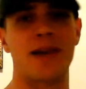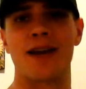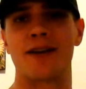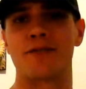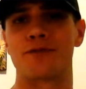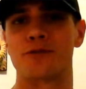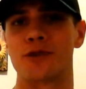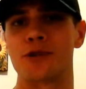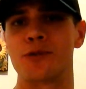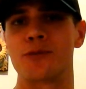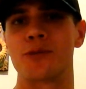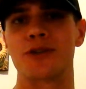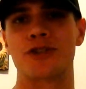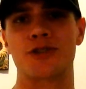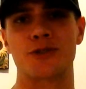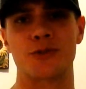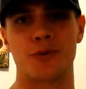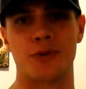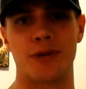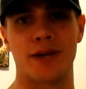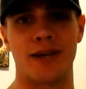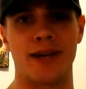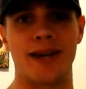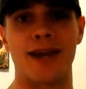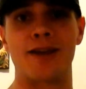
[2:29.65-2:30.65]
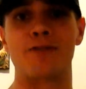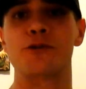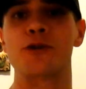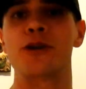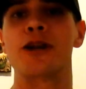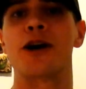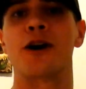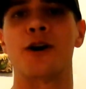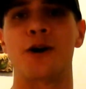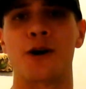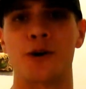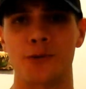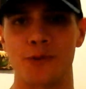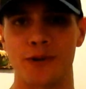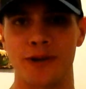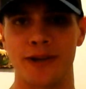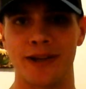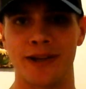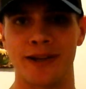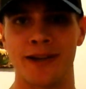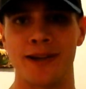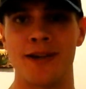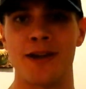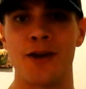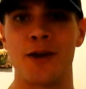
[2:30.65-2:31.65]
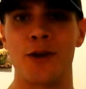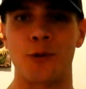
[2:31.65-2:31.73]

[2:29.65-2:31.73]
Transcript: every which way, every hallway,